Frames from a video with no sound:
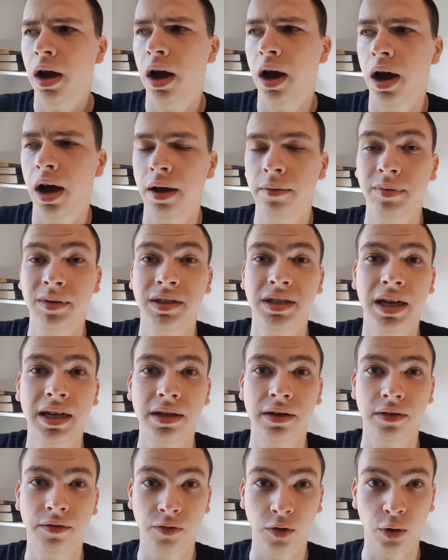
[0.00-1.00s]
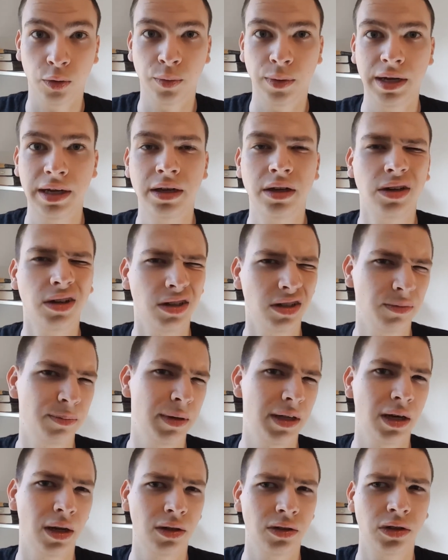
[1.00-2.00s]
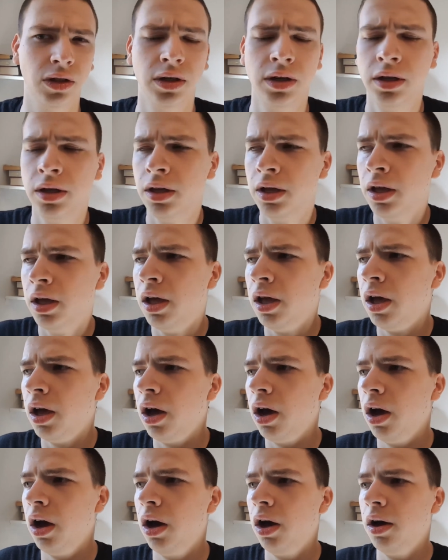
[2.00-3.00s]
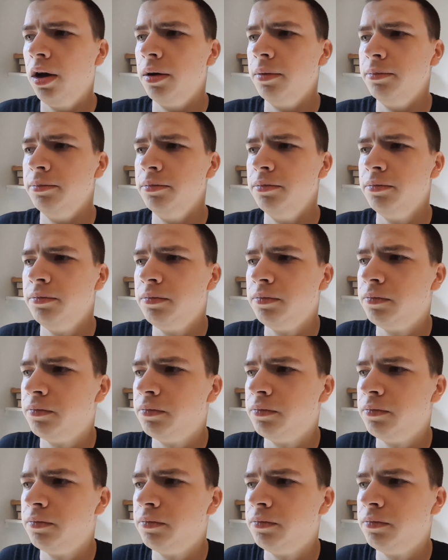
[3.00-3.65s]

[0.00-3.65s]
Uh, I've been taking it for a week, a bit under. Um,